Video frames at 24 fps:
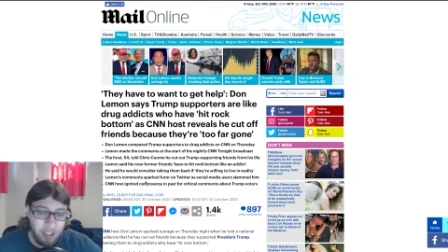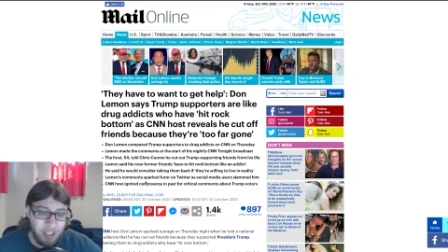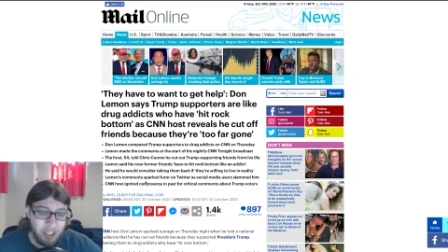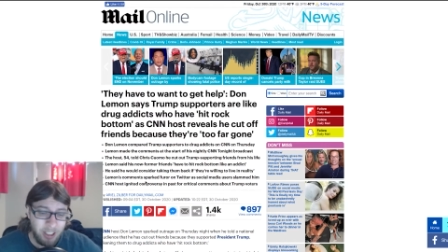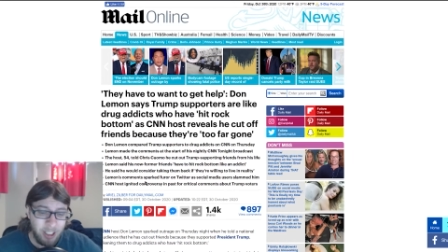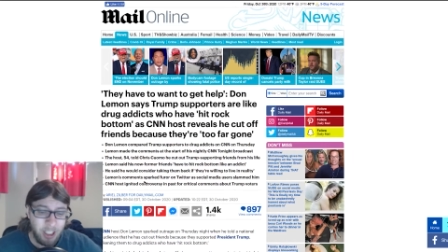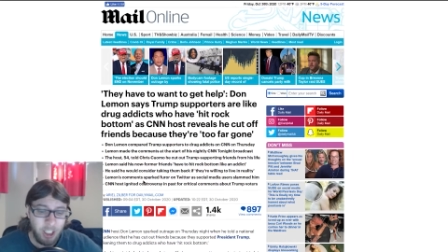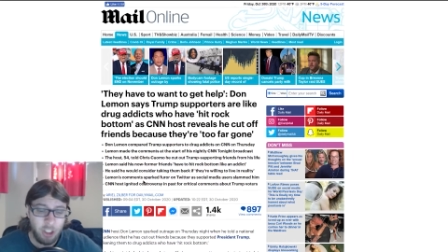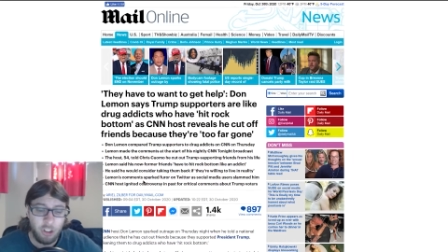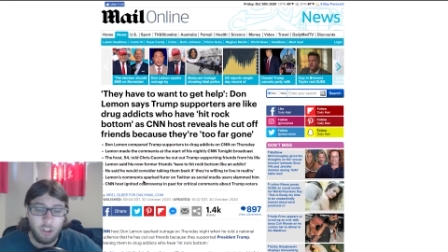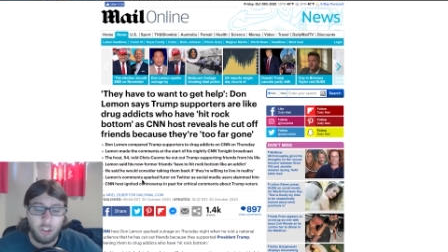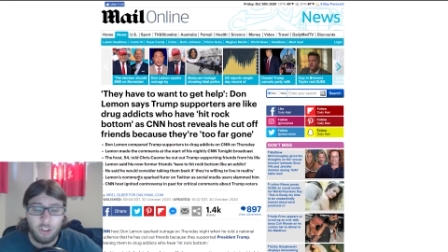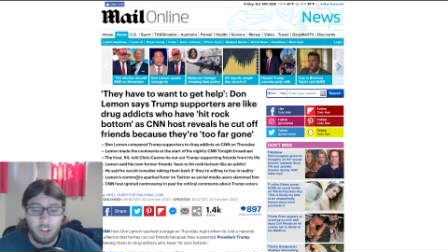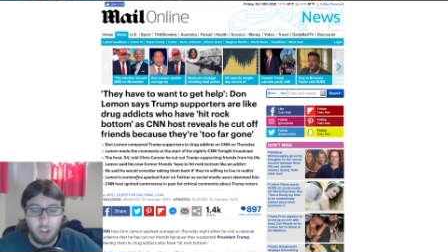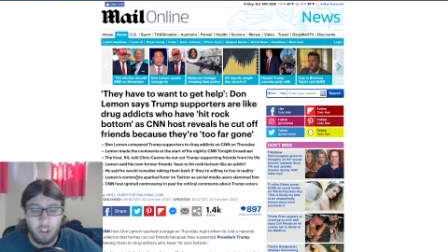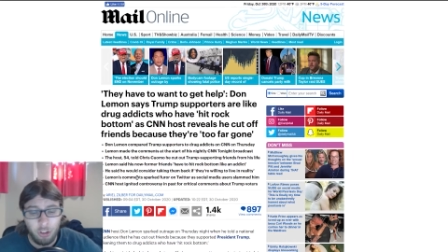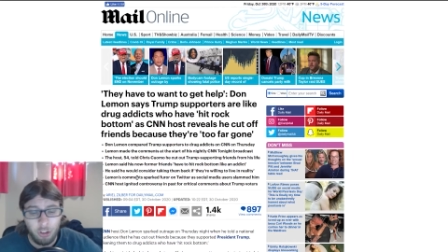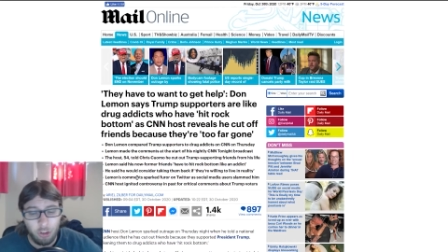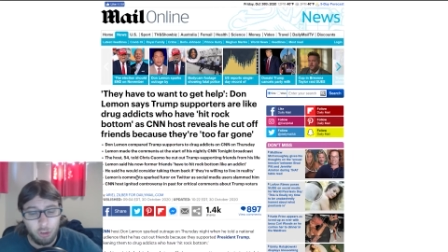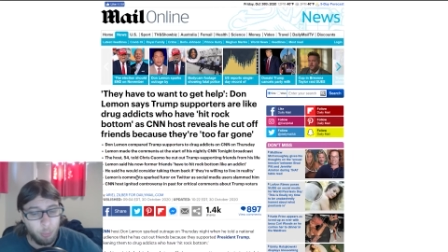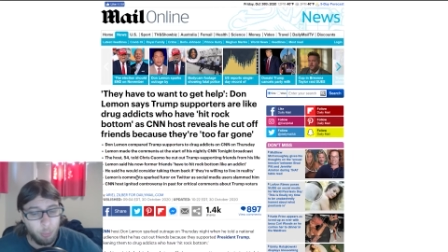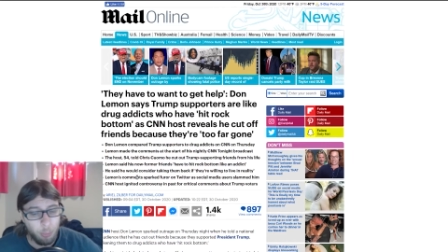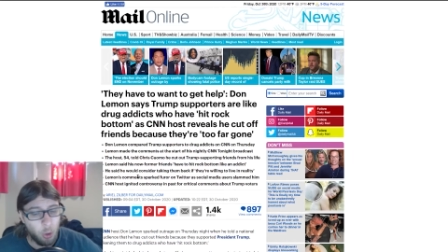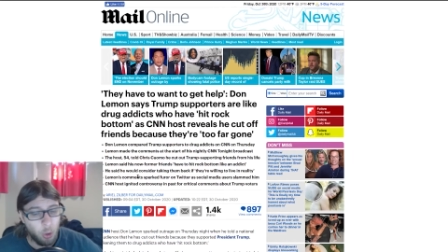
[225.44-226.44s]
being,
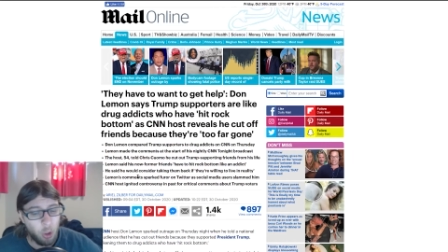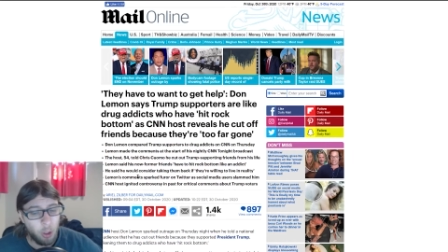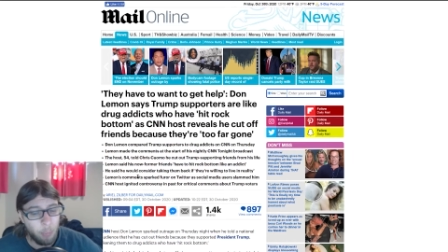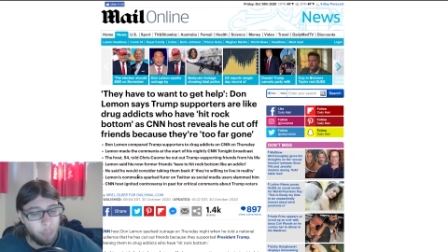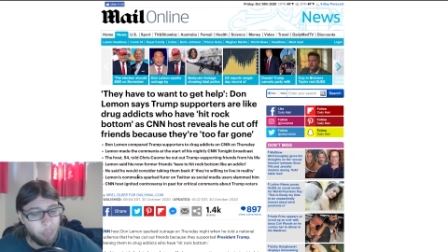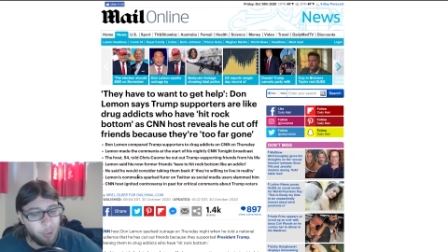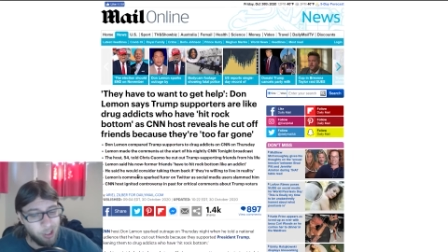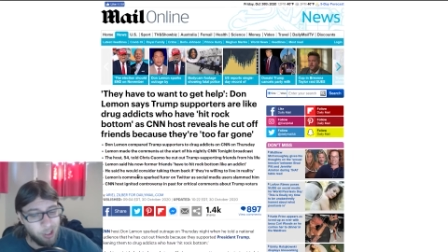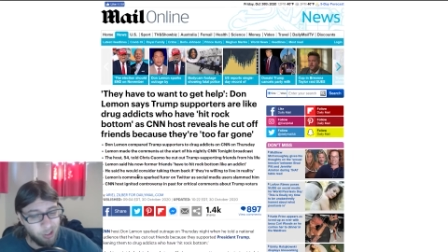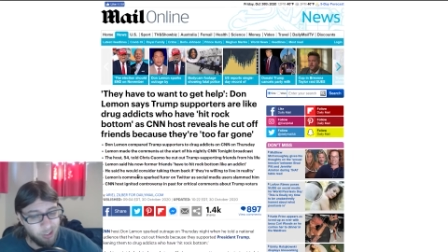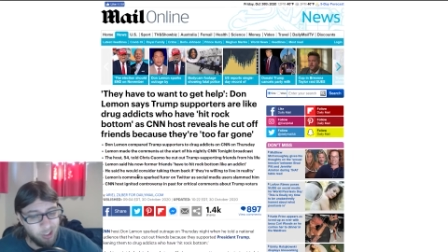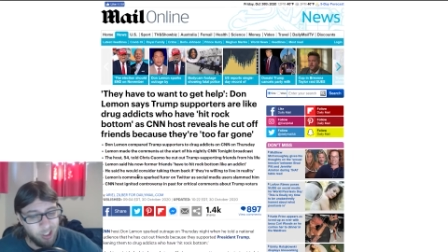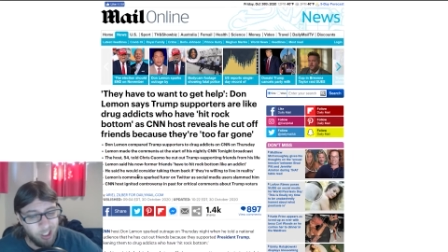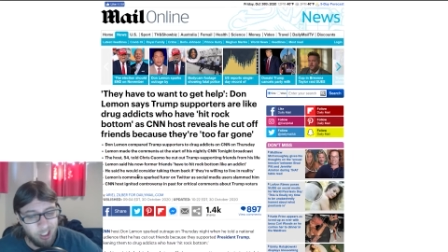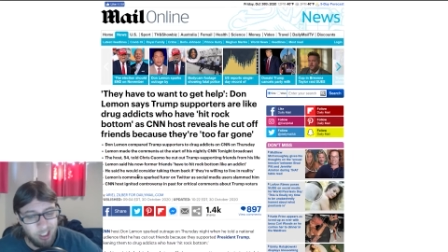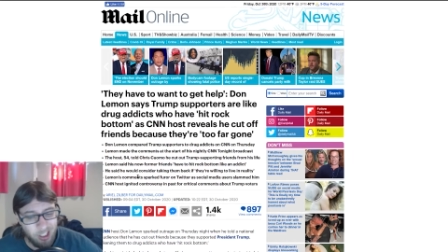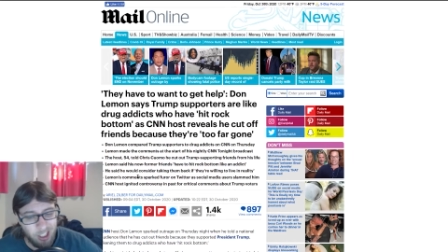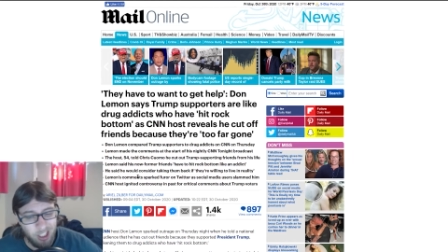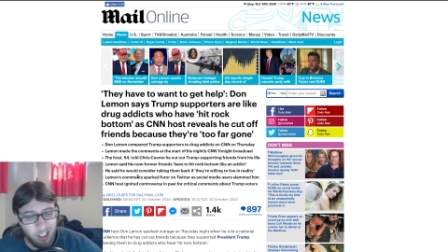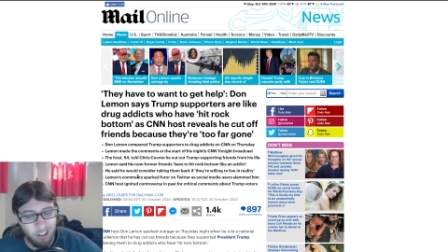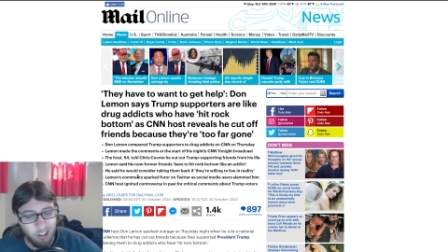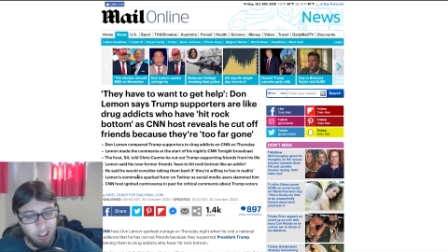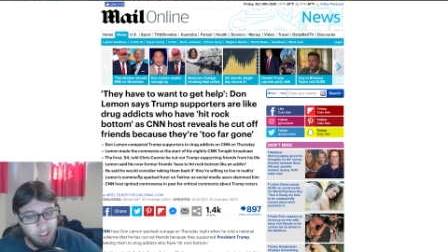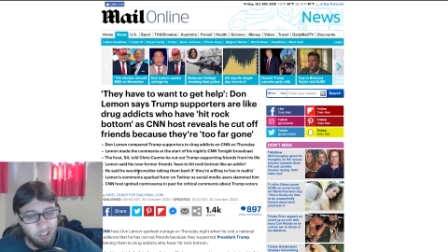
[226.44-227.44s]
just more based on
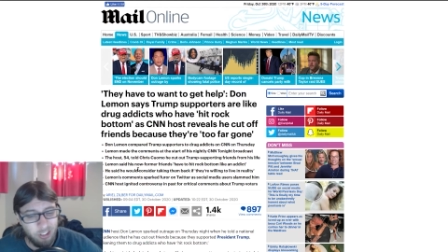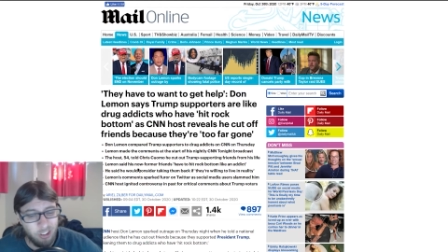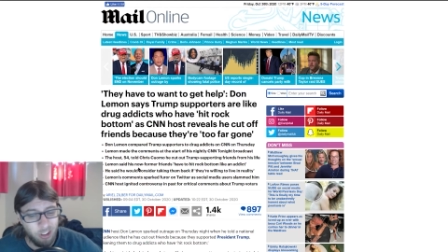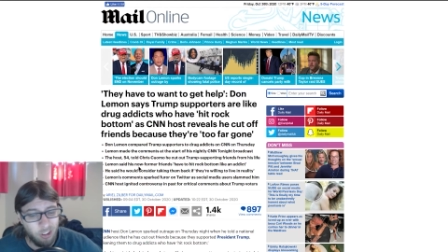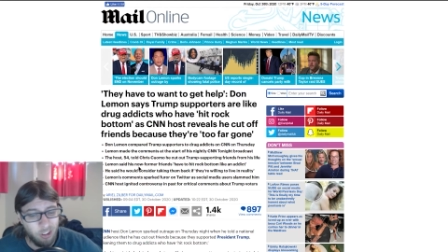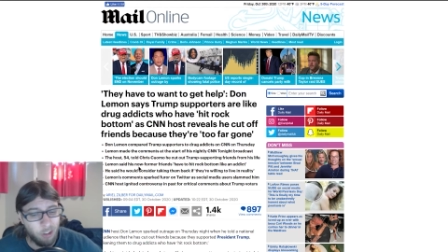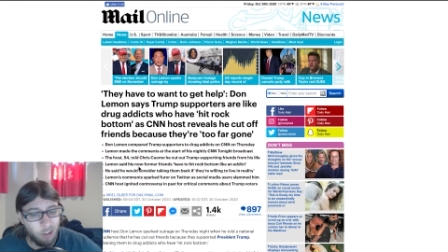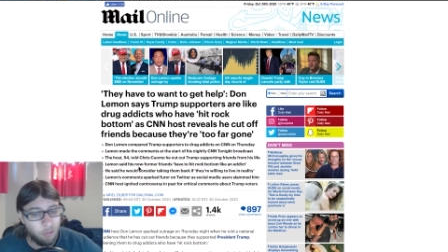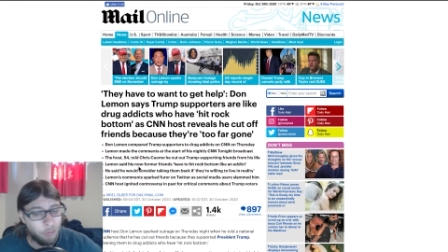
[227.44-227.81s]
character